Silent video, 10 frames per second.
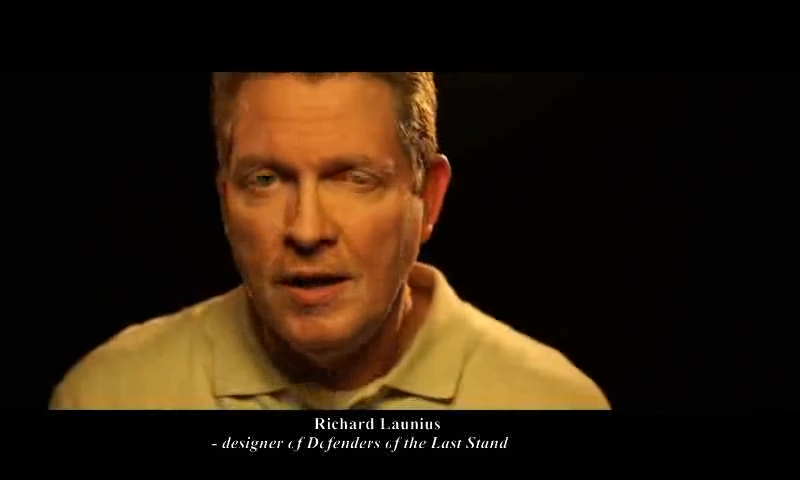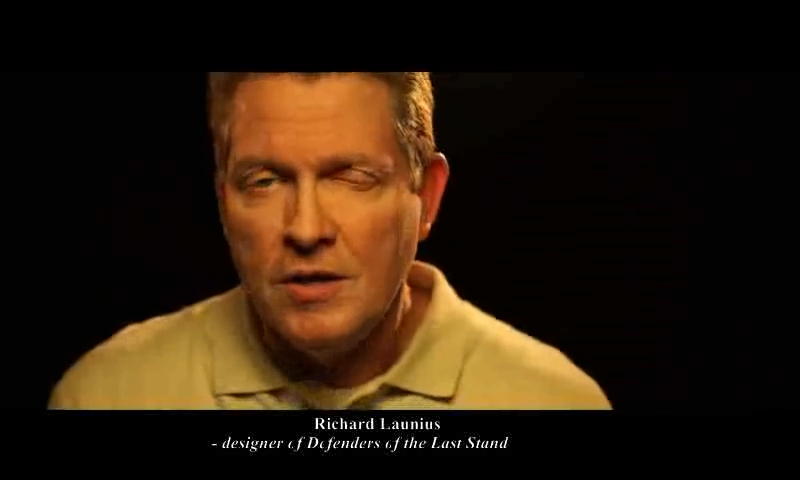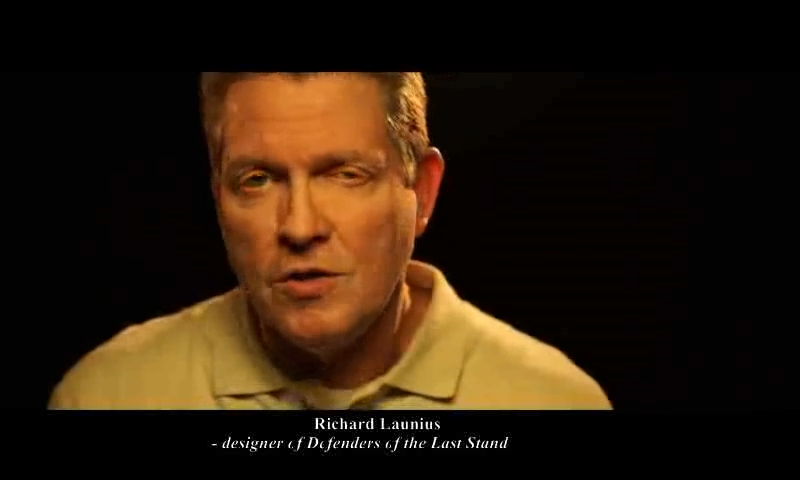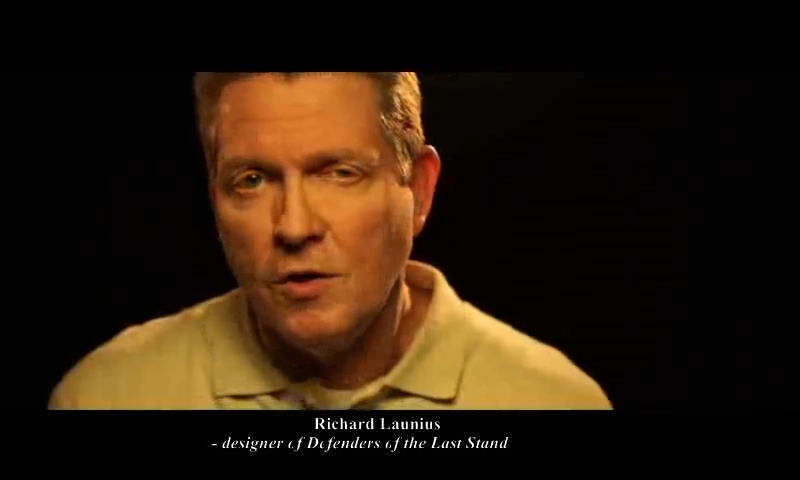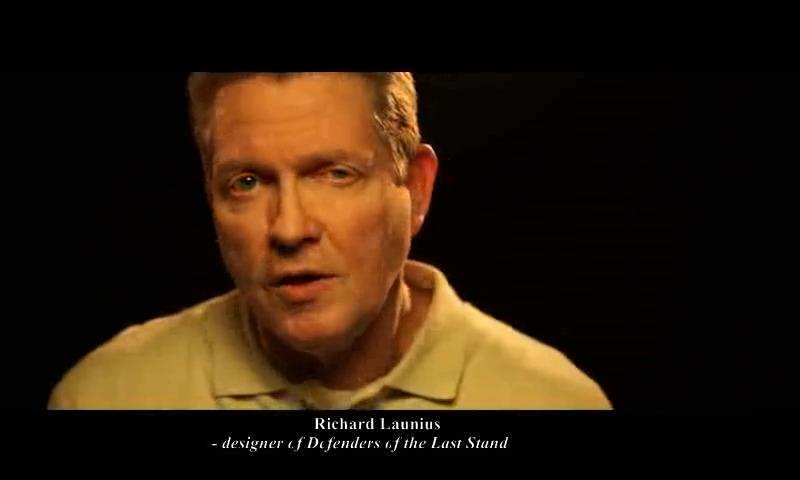
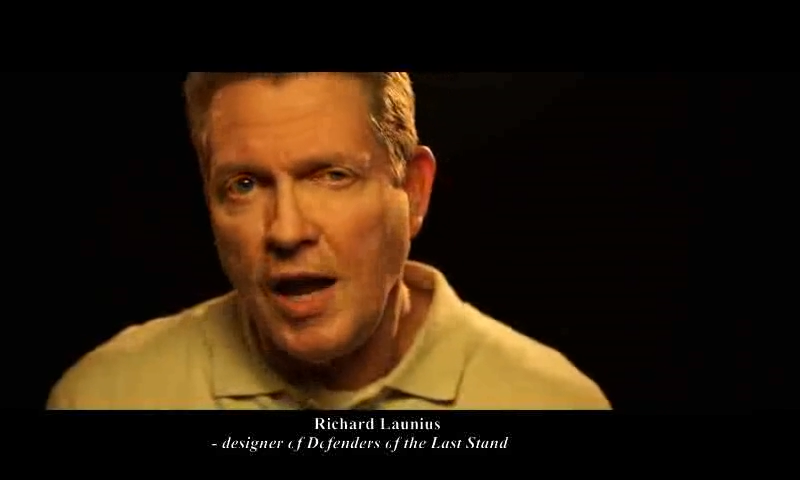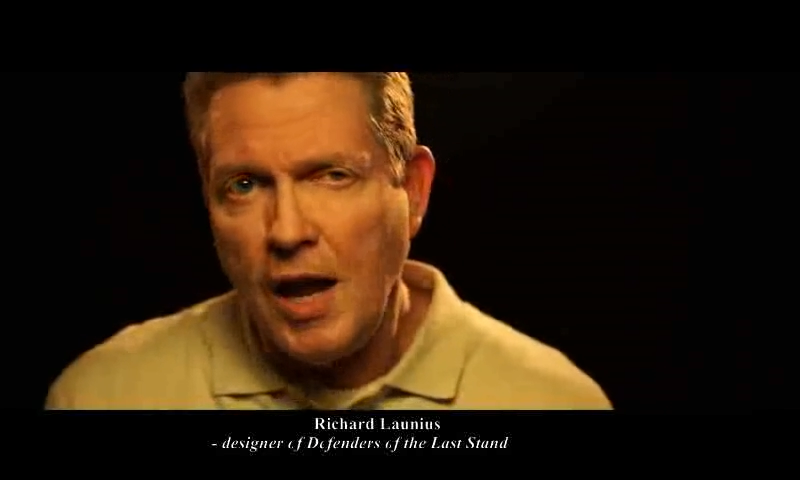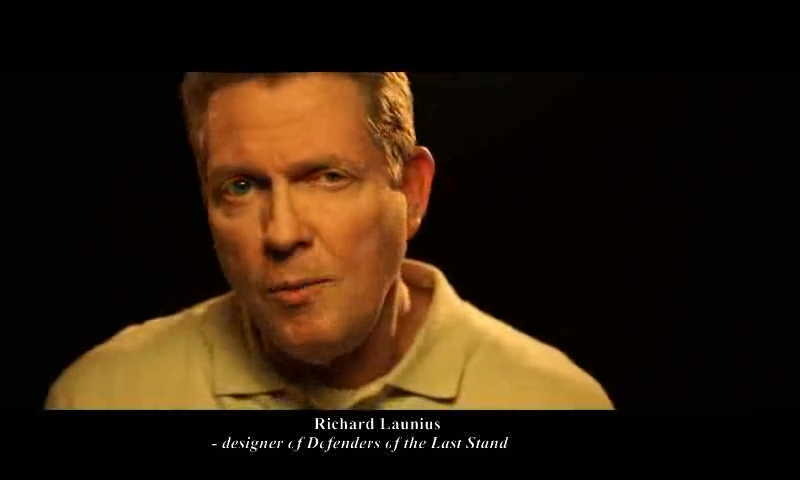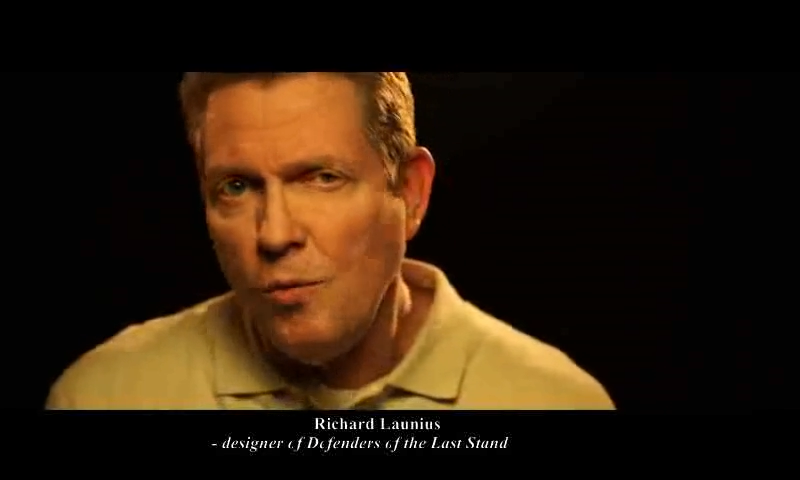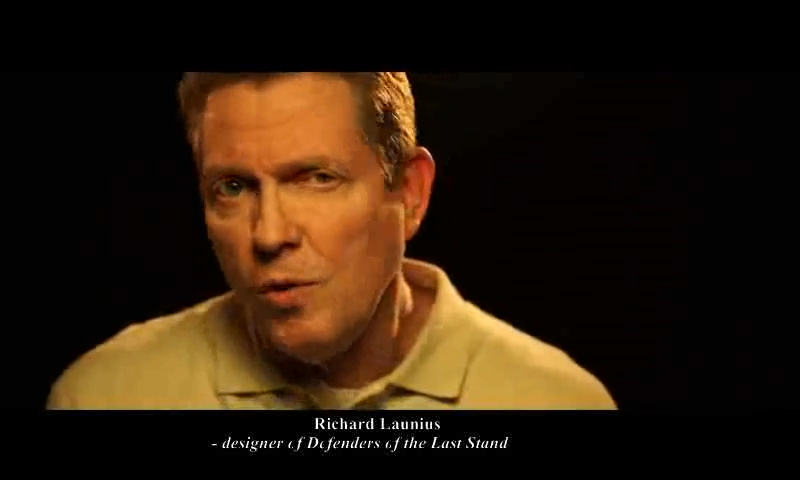So the
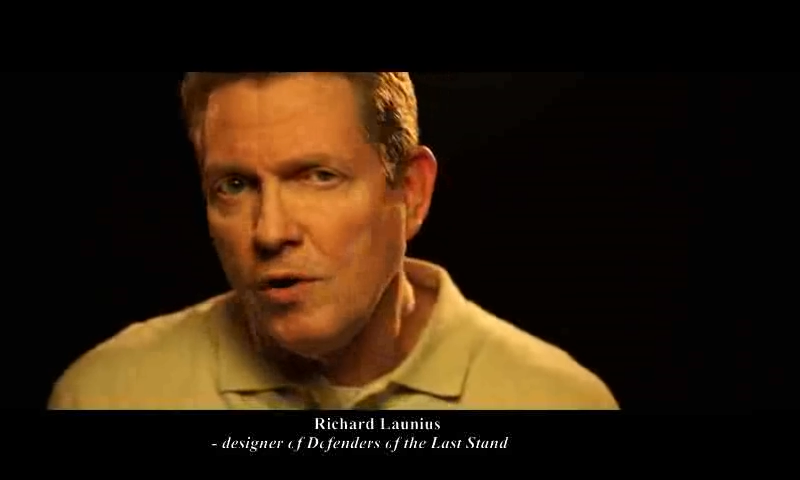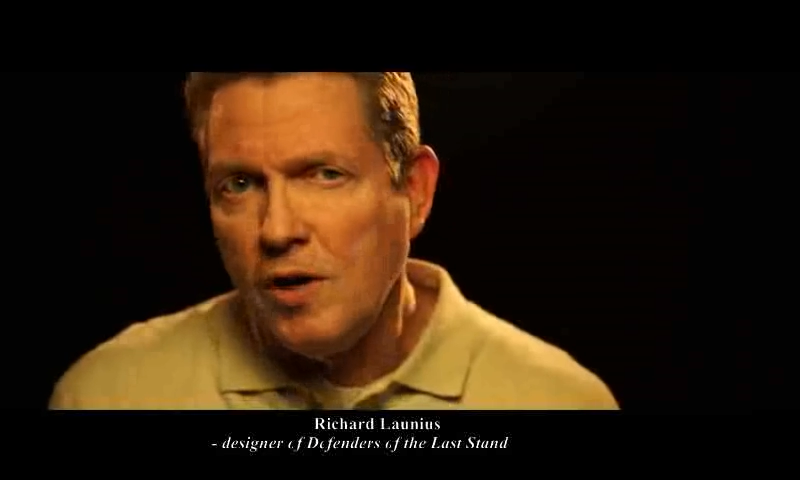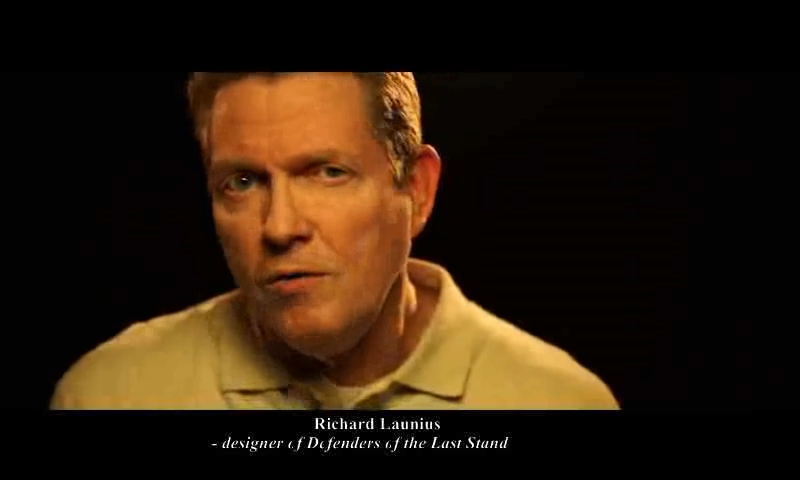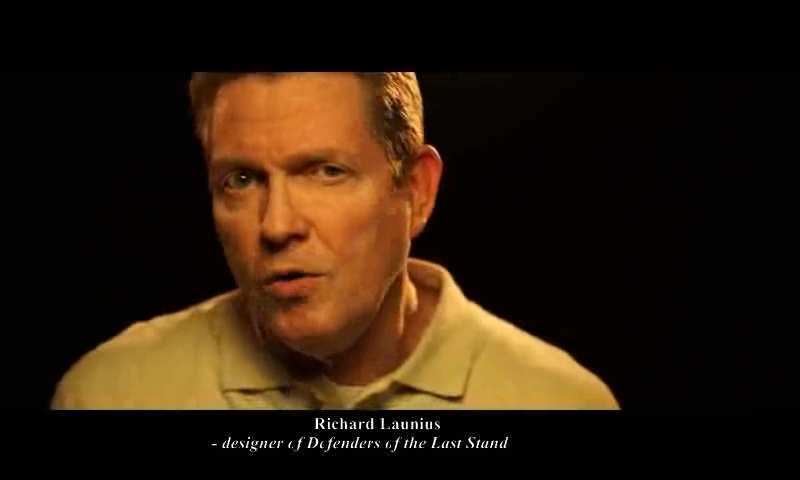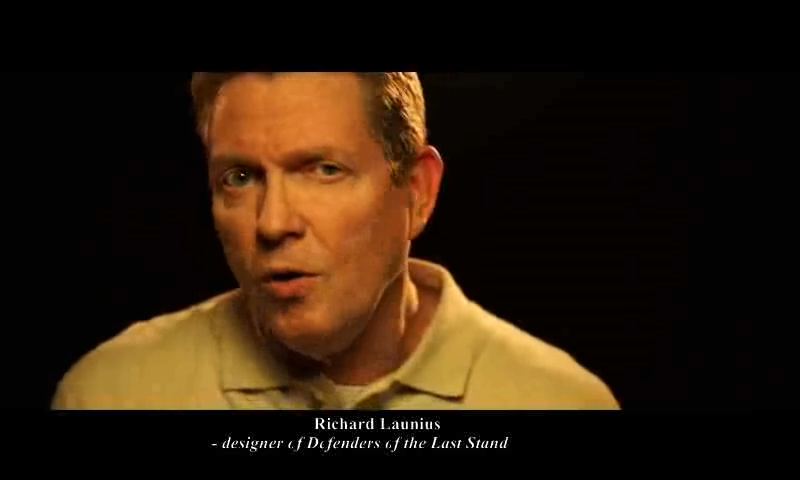game will
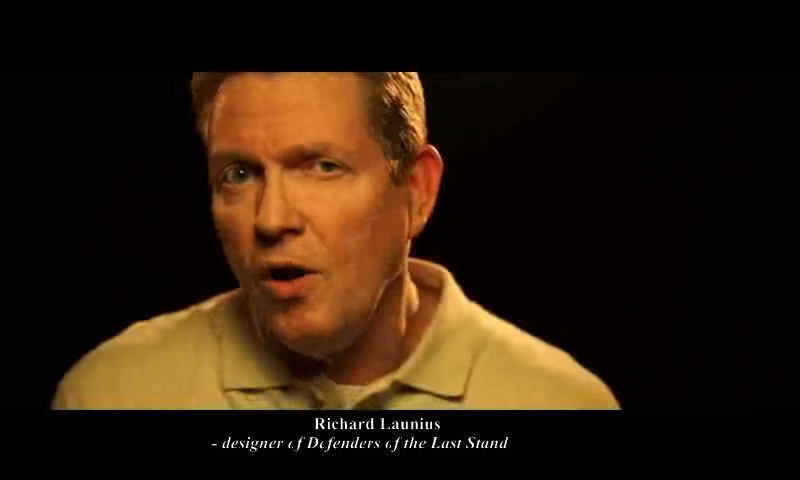give you